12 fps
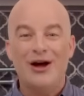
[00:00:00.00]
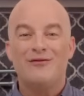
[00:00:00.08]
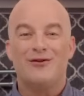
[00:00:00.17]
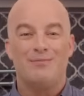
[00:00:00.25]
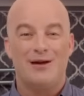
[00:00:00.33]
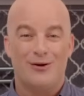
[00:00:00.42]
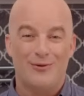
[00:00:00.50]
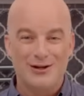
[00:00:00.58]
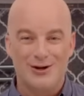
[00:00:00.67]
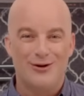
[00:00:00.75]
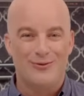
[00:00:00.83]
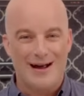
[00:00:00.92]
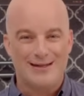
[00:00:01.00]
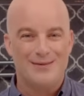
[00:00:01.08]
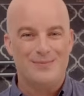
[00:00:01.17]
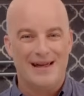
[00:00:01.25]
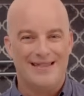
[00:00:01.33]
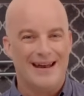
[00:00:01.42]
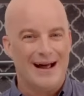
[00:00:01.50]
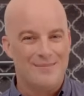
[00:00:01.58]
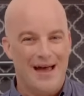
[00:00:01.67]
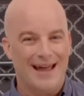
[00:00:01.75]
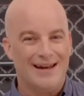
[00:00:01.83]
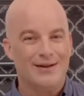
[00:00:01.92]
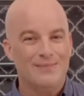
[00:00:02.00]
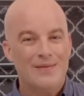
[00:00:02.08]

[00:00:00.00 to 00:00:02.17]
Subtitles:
from the original recipe that I made.